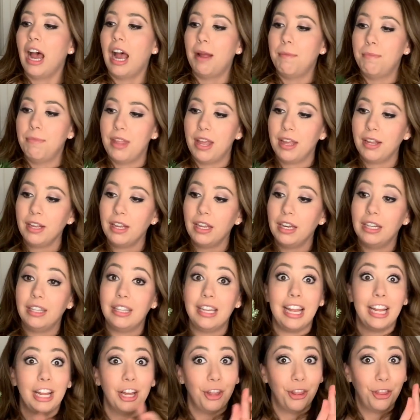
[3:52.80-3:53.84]
I'm then gonna
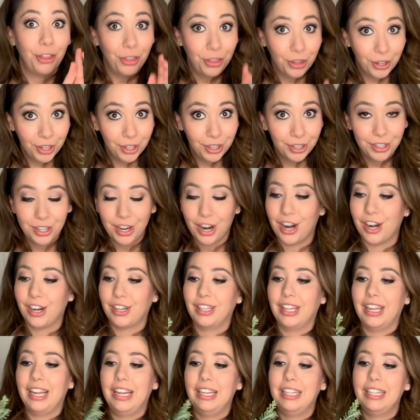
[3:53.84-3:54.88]
take a 3rd
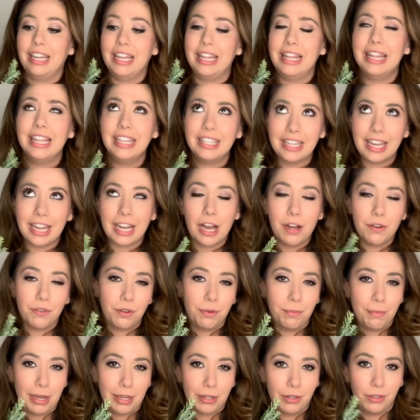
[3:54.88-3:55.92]
garland, and this I got
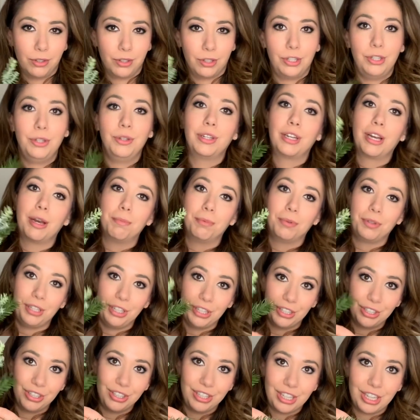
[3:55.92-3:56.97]
from Michael's too a couple
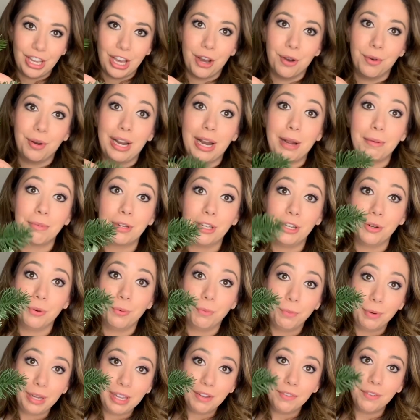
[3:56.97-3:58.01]
years ago, and I'm gonna
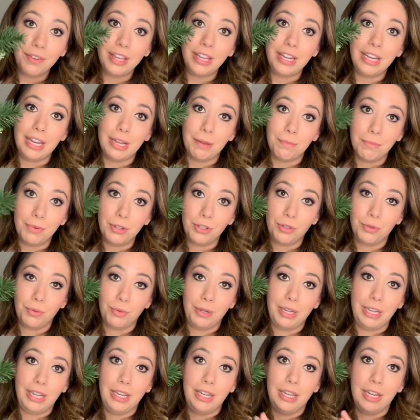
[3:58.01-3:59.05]
weave it in
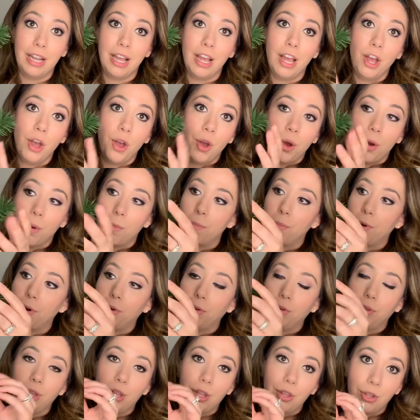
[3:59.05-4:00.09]
between
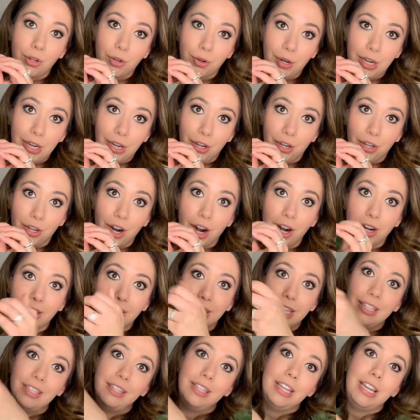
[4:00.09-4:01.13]
both the greener
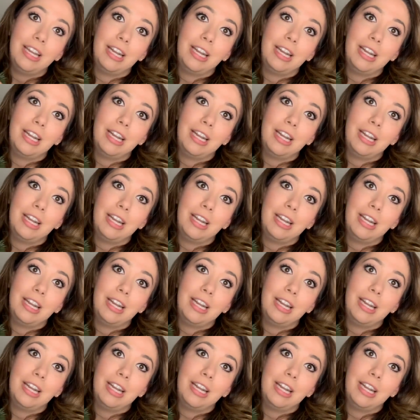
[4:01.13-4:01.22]
garlands.